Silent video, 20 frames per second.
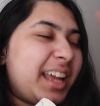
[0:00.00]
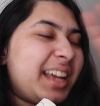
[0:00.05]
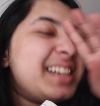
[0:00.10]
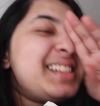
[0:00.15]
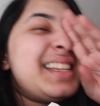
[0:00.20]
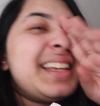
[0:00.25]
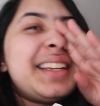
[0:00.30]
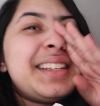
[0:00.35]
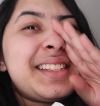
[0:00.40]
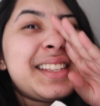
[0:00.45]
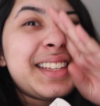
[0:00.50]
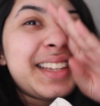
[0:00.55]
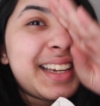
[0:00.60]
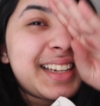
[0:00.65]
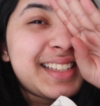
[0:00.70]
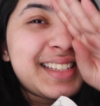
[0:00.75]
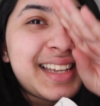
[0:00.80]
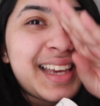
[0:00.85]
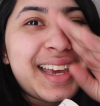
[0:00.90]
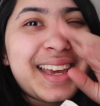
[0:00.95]
Like I said, it's the
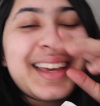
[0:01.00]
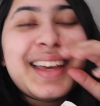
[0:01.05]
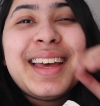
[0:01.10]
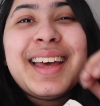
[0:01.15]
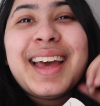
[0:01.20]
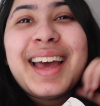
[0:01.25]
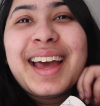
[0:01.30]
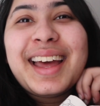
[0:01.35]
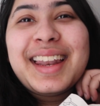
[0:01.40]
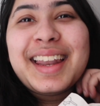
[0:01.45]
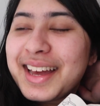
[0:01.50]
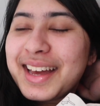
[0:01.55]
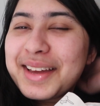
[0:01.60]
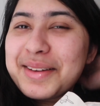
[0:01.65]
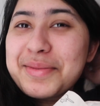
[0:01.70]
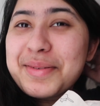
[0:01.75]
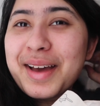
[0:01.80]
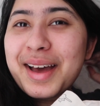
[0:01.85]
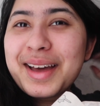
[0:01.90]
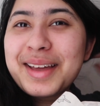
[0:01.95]
next day, and
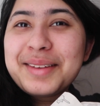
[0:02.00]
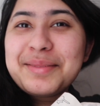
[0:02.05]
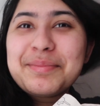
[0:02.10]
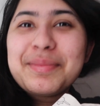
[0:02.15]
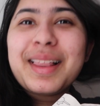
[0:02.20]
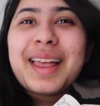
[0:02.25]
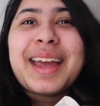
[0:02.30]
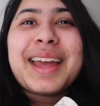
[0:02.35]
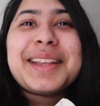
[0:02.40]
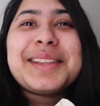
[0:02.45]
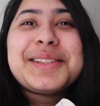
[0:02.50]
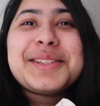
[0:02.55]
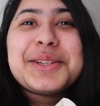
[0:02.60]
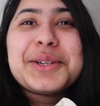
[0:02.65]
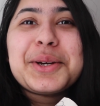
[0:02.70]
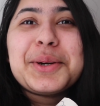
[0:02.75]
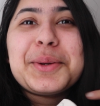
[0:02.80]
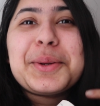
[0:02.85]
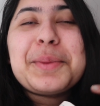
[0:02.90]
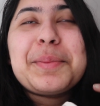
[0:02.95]
I've had plans to
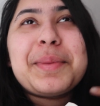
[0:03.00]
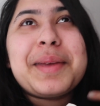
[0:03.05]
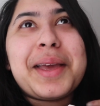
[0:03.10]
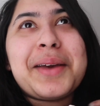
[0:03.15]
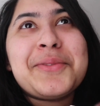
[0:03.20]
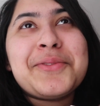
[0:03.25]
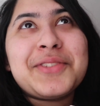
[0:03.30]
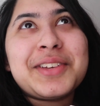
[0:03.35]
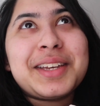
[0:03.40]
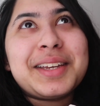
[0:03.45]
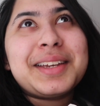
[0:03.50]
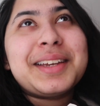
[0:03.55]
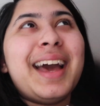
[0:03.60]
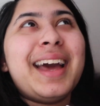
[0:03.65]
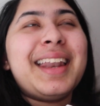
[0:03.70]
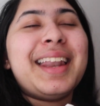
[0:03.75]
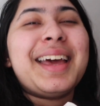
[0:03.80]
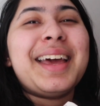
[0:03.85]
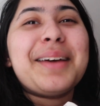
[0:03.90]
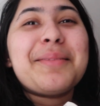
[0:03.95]
go to BMV,
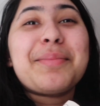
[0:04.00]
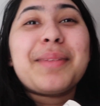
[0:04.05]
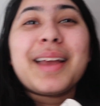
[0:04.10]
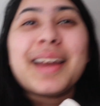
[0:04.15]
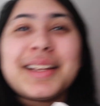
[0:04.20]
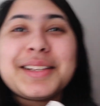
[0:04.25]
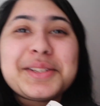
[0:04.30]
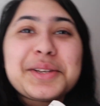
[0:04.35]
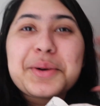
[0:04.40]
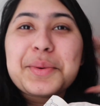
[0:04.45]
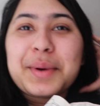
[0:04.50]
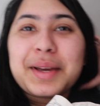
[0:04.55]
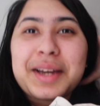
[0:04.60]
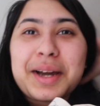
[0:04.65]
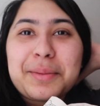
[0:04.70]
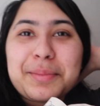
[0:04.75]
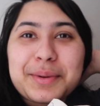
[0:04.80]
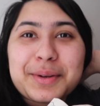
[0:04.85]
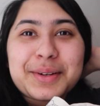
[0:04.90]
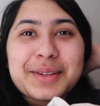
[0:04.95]
and I had plans to wake
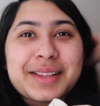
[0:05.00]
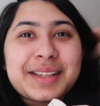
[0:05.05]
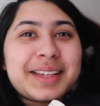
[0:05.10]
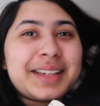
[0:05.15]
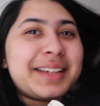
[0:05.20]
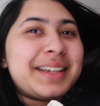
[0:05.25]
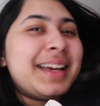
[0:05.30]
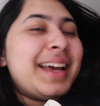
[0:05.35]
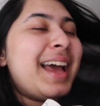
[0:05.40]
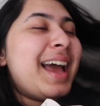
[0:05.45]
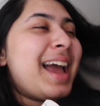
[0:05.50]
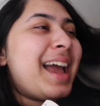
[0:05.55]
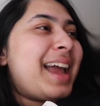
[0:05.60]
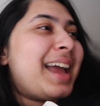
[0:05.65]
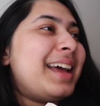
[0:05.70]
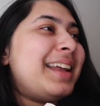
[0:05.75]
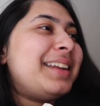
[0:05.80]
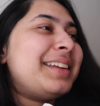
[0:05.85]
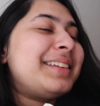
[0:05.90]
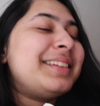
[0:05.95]
up early,
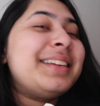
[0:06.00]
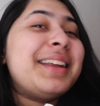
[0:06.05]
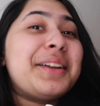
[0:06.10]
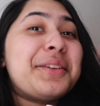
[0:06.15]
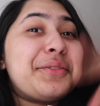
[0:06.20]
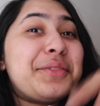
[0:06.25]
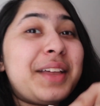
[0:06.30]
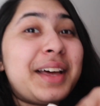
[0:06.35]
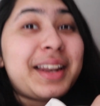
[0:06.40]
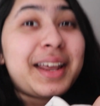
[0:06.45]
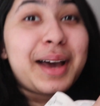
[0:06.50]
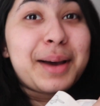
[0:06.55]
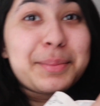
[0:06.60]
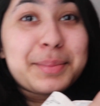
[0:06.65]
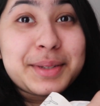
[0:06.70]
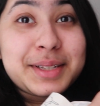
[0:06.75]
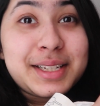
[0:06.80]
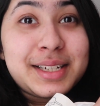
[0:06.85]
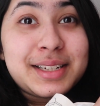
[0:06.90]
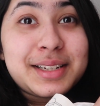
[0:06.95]
and none of that
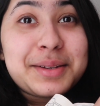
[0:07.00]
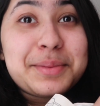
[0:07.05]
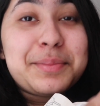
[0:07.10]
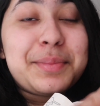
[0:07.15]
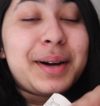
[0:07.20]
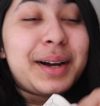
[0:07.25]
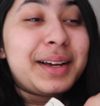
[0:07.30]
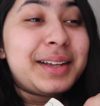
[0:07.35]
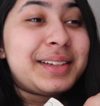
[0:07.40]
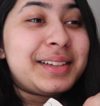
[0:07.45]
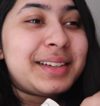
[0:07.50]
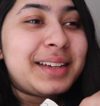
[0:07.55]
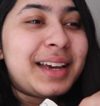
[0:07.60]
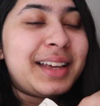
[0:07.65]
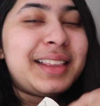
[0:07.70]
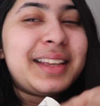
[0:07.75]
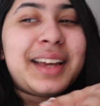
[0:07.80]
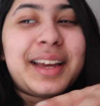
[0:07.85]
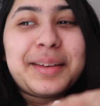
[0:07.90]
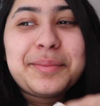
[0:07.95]
happened. But I
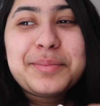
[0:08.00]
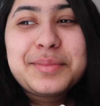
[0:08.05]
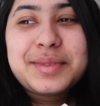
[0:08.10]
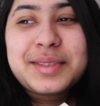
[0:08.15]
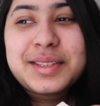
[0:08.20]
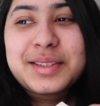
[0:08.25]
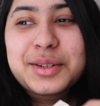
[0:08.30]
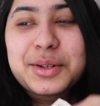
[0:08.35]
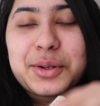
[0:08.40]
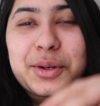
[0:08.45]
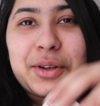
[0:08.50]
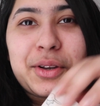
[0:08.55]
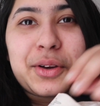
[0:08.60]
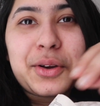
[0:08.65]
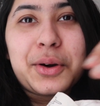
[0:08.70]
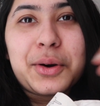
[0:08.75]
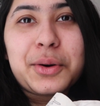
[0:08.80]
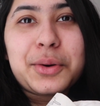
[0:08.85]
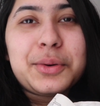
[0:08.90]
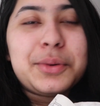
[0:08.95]
think I'm still gonna
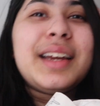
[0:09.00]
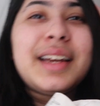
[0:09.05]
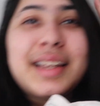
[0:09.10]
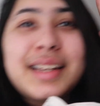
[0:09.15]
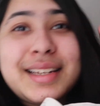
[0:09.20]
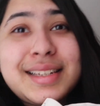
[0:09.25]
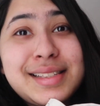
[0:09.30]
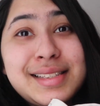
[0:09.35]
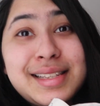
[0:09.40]
go. It is